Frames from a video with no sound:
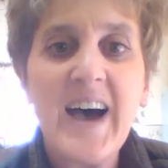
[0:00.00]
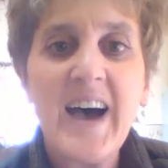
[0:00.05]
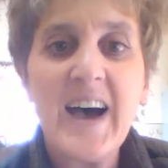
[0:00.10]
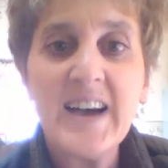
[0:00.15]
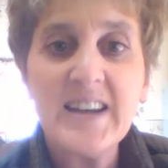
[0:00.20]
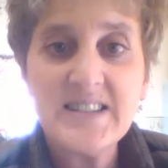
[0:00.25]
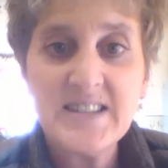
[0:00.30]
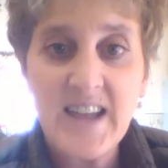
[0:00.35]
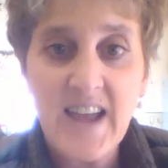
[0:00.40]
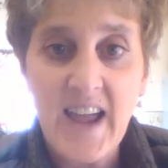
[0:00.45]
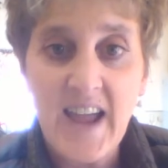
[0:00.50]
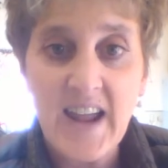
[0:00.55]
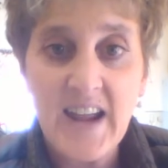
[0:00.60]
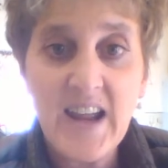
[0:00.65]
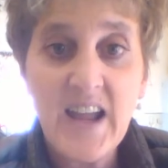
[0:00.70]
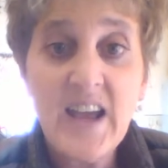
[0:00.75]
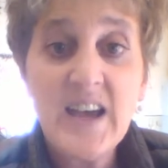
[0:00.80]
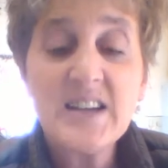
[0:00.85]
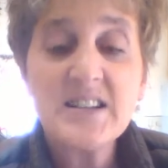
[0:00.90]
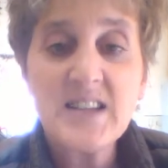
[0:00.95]
a
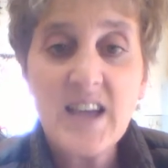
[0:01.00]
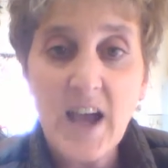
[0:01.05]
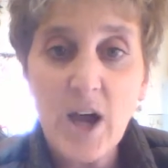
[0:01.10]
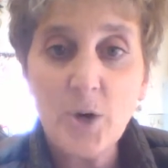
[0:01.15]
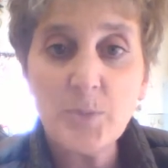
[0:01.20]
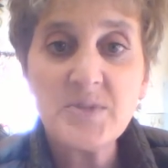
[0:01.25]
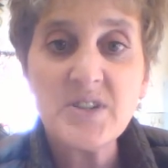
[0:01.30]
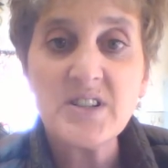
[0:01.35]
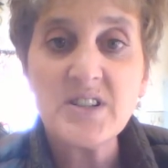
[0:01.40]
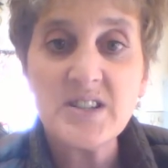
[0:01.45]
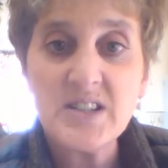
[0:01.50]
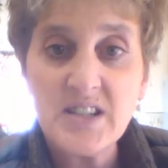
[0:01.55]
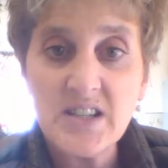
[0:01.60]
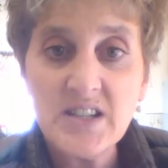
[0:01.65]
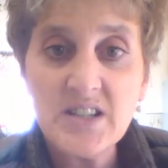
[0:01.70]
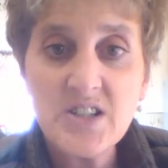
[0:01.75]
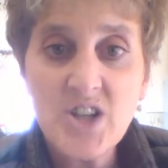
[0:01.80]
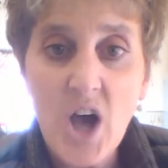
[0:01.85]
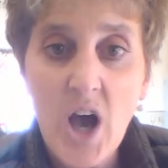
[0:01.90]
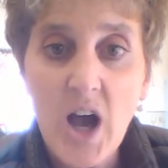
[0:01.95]
day to help to
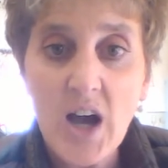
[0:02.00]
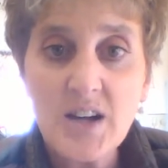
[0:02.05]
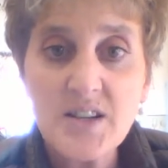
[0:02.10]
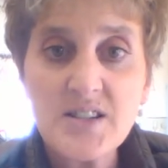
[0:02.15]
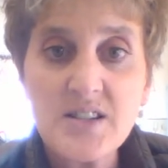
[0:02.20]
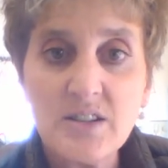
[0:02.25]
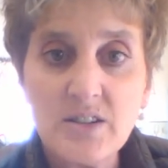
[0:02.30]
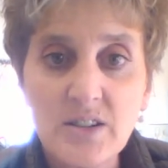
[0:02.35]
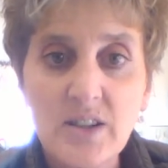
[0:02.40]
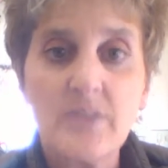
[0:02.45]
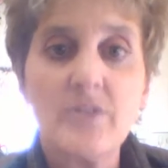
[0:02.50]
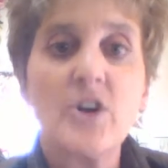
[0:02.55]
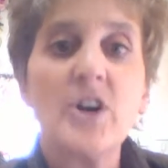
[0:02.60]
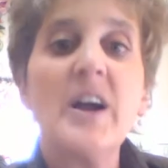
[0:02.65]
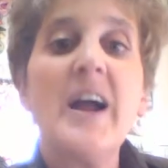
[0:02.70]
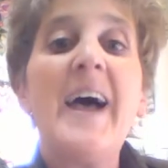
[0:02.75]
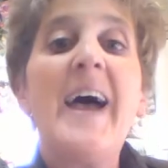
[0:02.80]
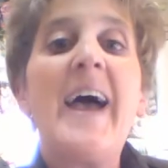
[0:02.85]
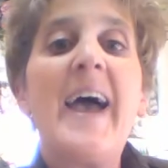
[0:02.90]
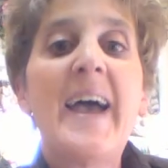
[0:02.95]
detox the
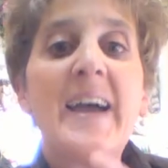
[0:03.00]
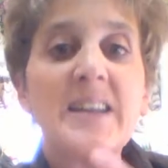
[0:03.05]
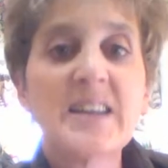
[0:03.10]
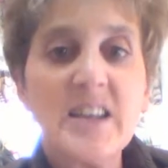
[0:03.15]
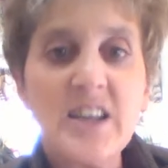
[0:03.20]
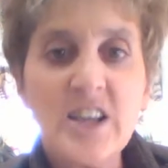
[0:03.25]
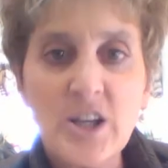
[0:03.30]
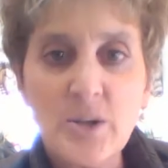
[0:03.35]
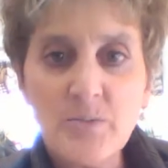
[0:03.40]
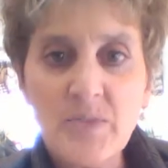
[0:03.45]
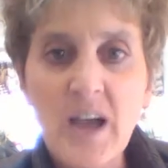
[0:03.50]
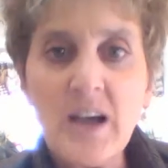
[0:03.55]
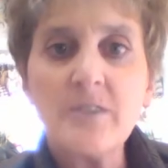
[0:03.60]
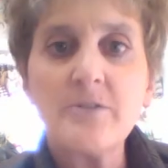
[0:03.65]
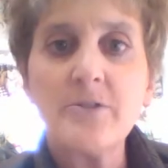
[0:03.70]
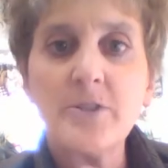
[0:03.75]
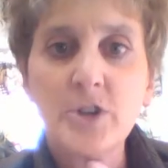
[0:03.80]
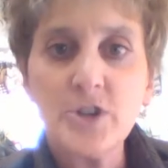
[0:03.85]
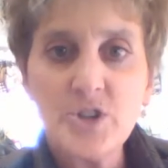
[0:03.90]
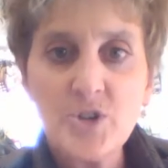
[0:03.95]
liver and keep that
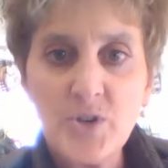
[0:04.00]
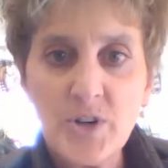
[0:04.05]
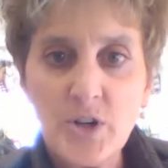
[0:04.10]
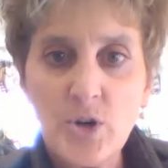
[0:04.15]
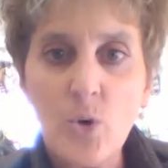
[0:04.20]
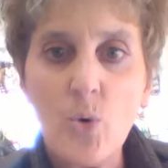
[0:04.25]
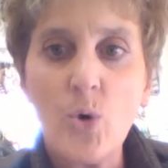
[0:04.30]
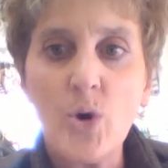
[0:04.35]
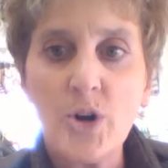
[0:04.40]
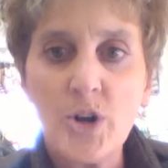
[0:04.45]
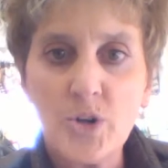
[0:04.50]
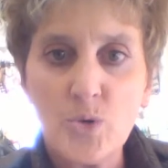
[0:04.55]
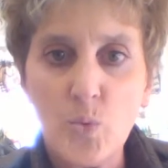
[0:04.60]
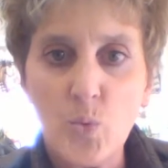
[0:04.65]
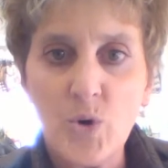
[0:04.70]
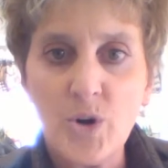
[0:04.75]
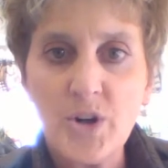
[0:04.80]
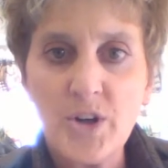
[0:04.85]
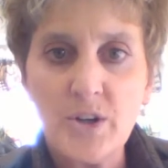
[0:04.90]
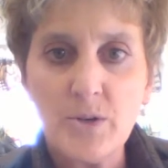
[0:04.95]
filtering organ
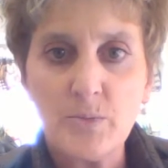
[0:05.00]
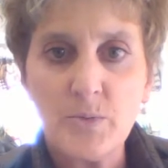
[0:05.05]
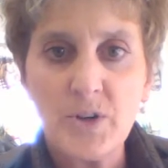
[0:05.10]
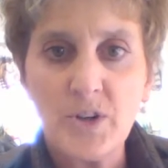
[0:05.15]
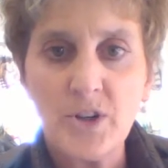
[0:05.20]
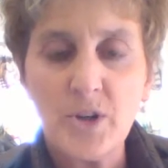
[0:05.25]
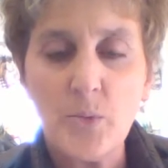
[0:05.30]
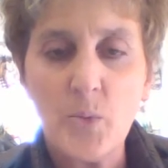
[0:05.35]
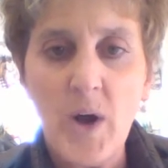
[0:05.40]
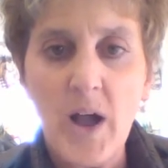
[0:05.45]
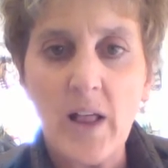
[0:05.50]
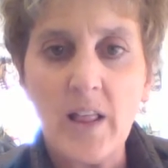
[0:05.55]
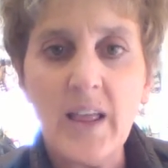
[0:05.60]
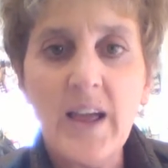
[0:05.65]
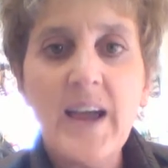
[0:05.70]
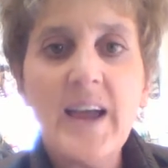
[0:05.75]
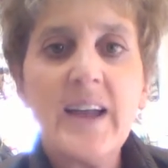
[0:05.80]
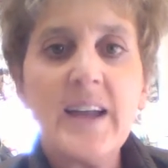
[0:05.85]
working really well.